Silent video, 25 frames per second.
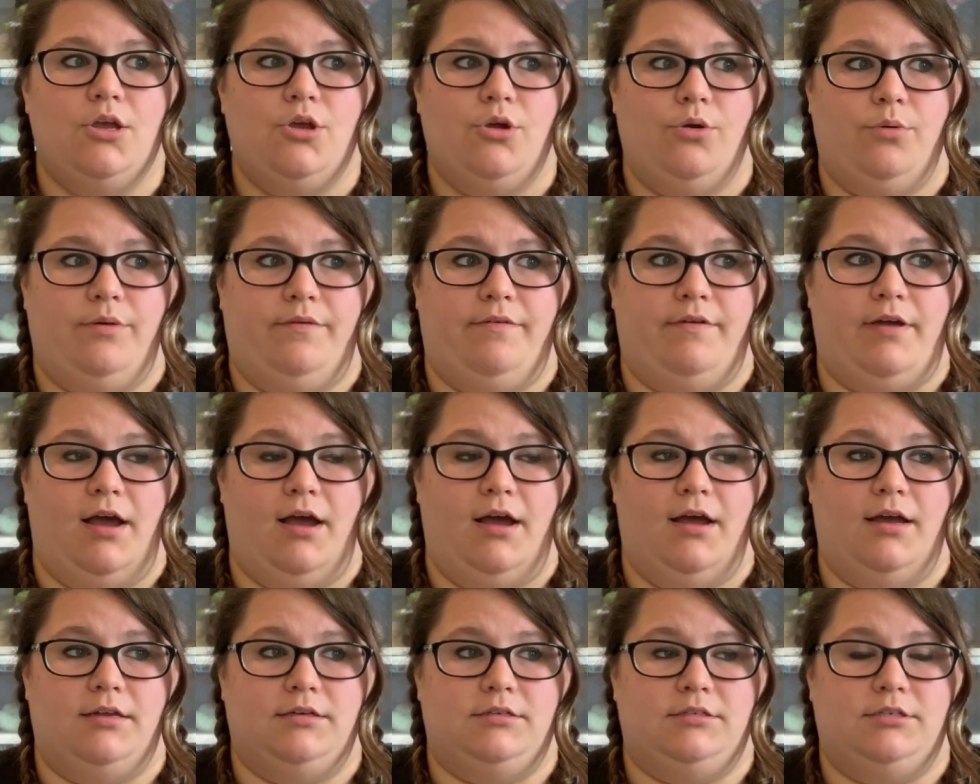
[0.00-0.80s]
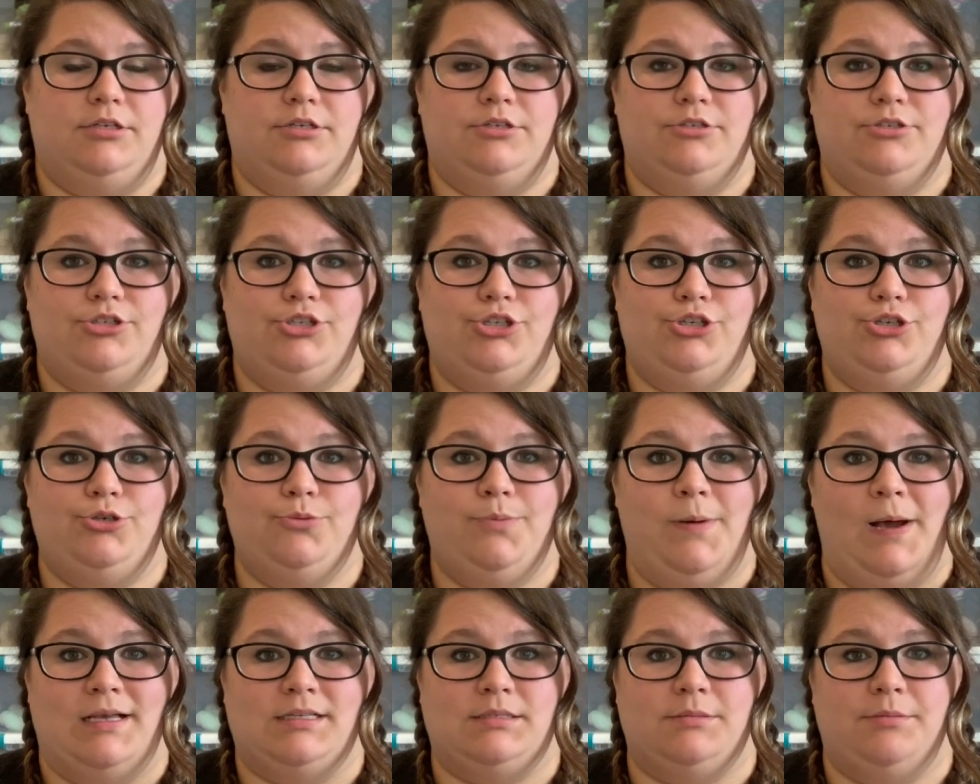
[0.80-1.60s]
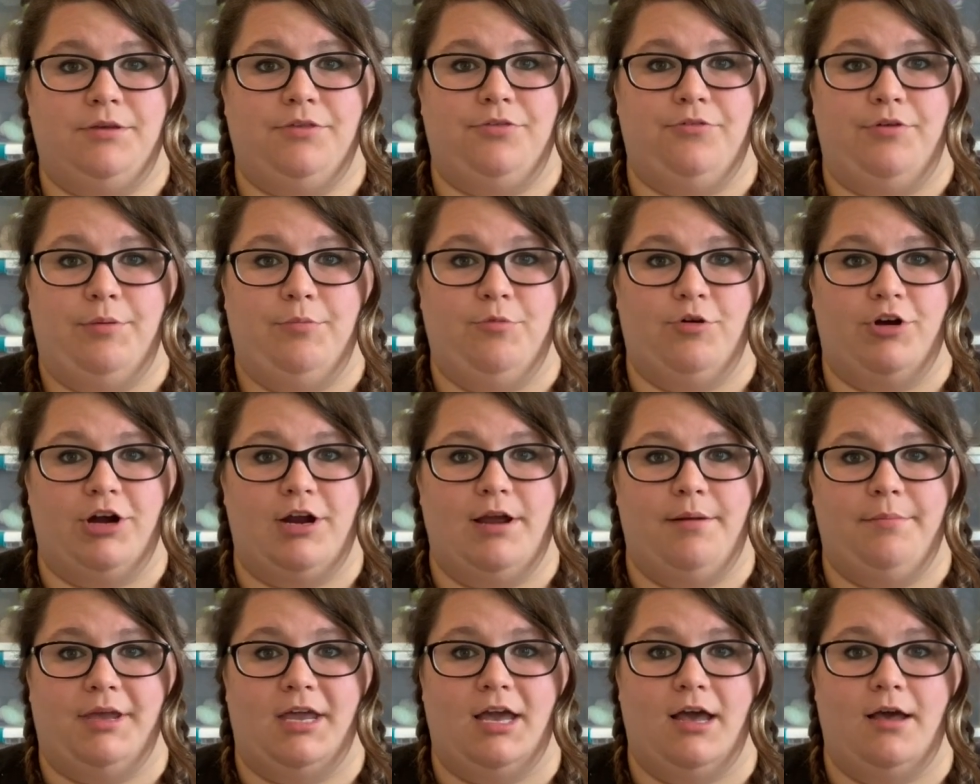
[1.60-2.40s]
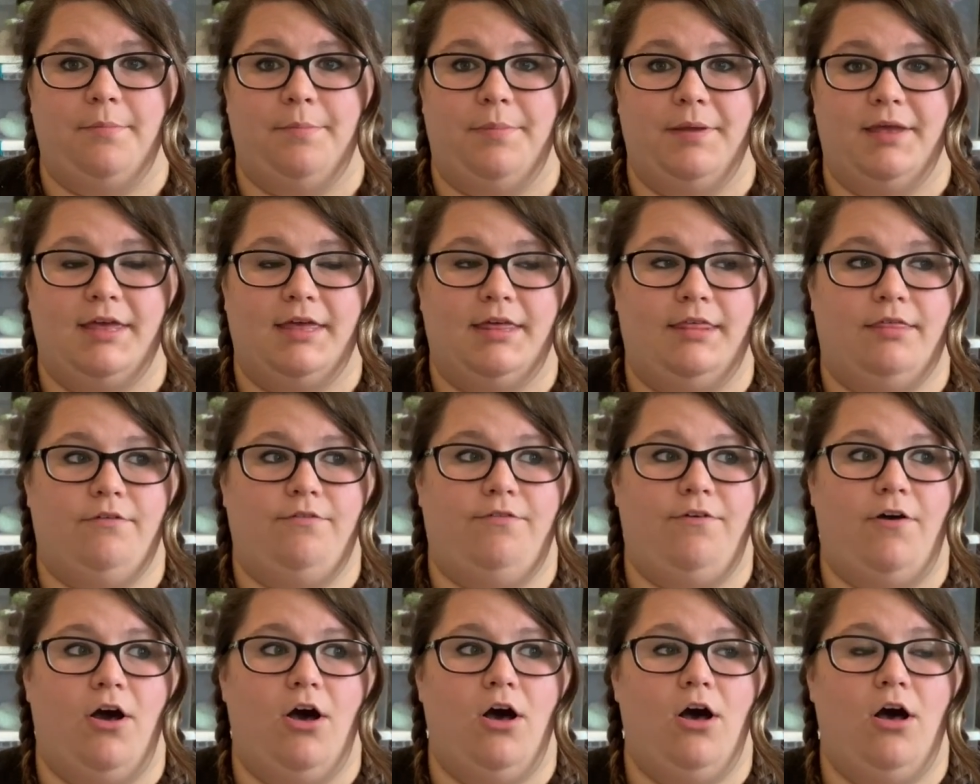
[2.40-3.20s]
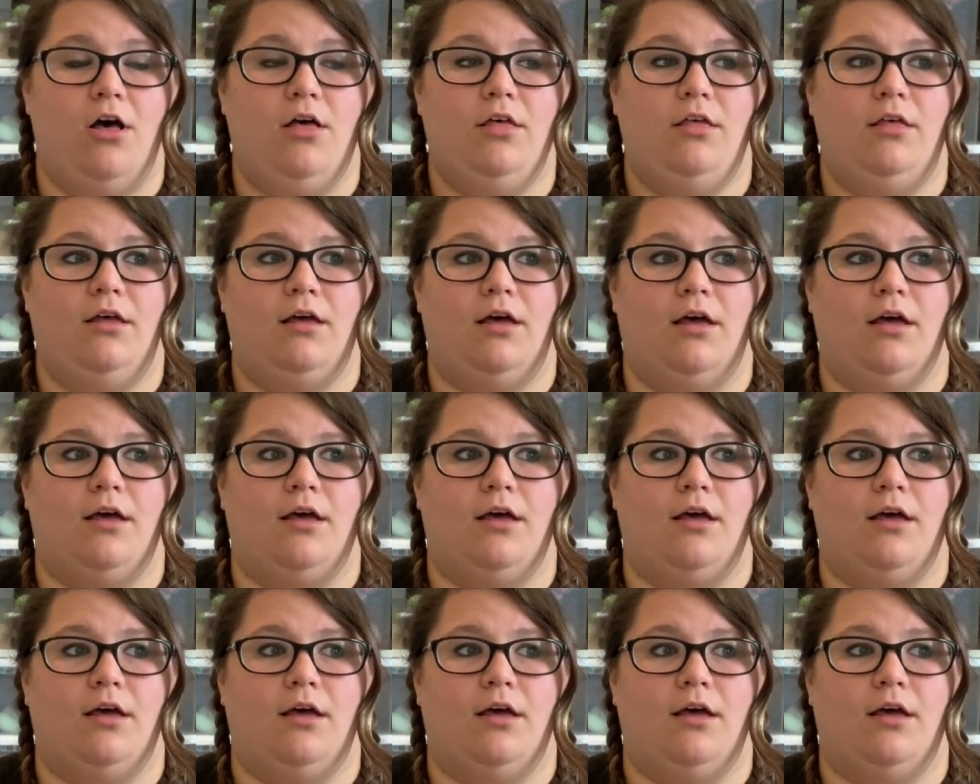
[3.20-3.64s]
We've got 2, possibly 3 more coming up in the fall.